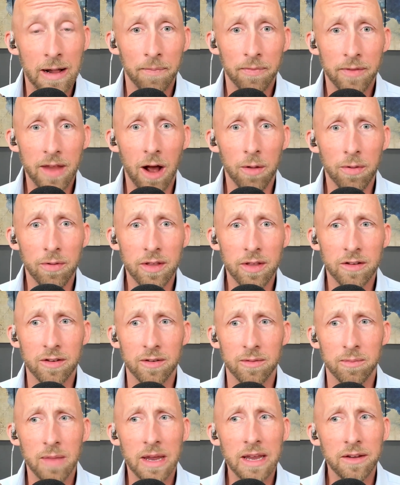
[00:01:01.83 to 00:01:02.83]
Now, this
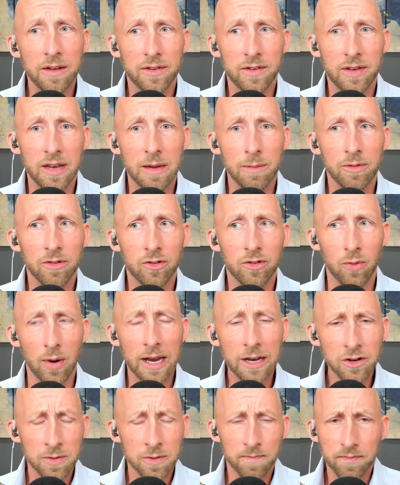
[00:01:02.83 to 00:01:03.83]
may seem
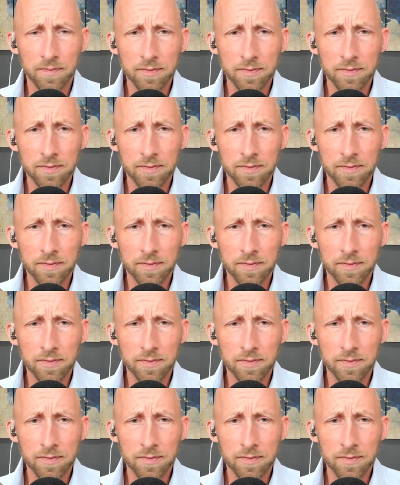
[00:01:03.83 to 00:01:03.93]
strange